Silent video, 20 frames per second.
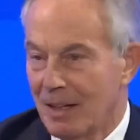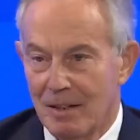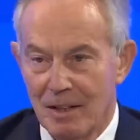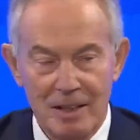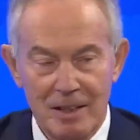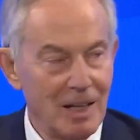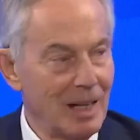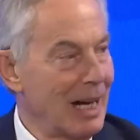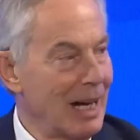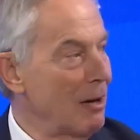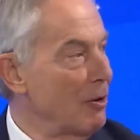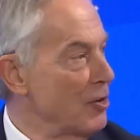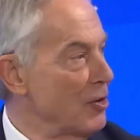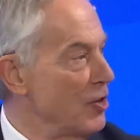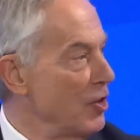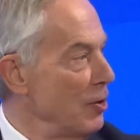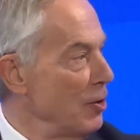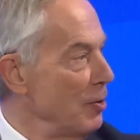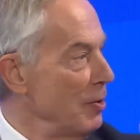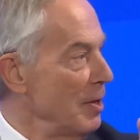that
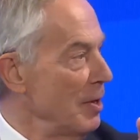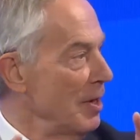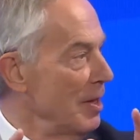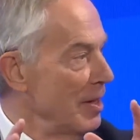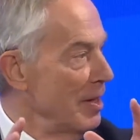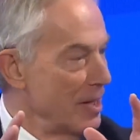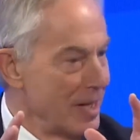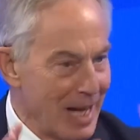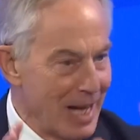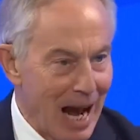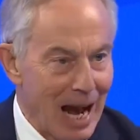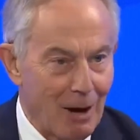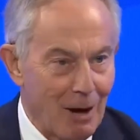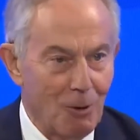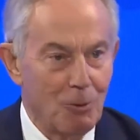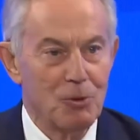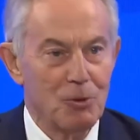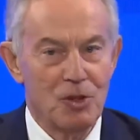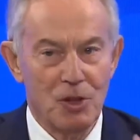allows you now